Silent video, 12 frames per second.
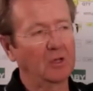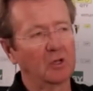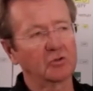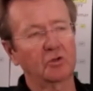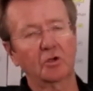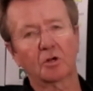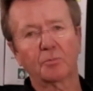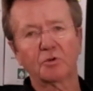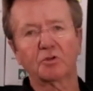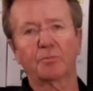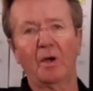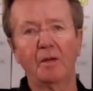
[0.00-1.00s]
So you're going to
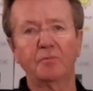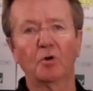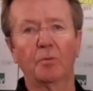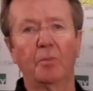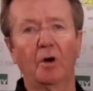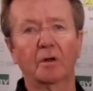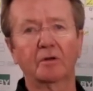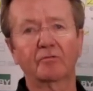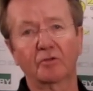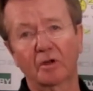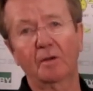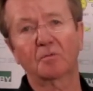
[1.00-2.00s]
put your pipe dope on, and
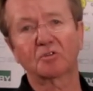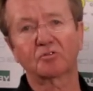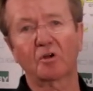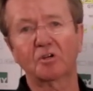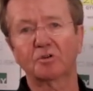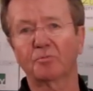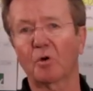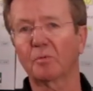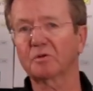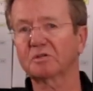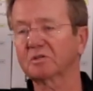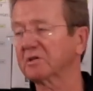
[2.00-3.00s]
for demonstration
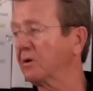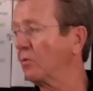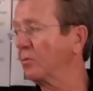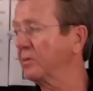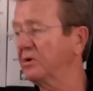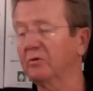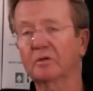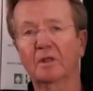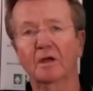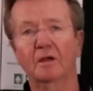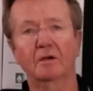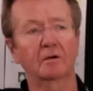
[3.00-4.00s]
purposes, I won't be doing
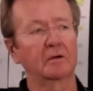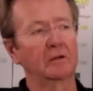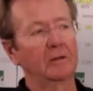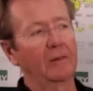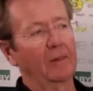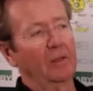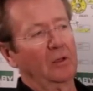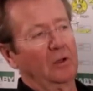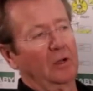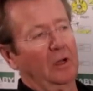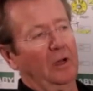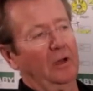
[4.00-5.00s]
that here.
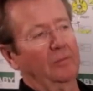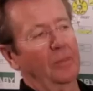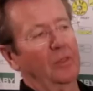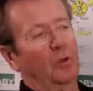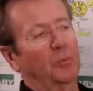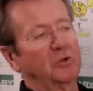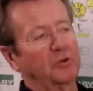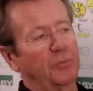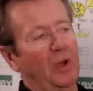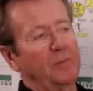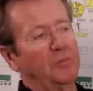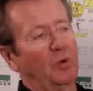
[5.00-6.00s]
You'll put your
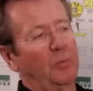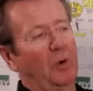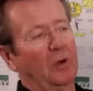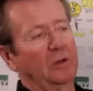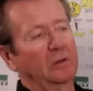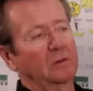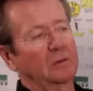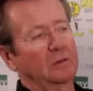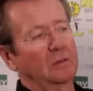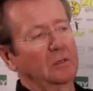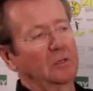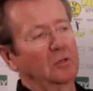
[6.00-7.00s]
pipe dope on.
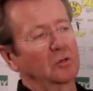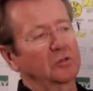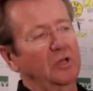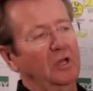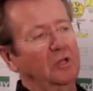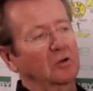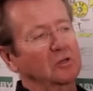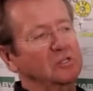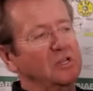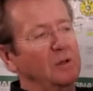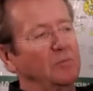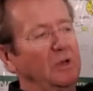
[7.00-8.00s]
You'll take your
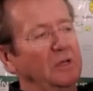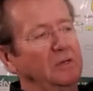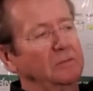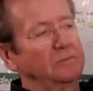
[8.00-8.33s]
assembly.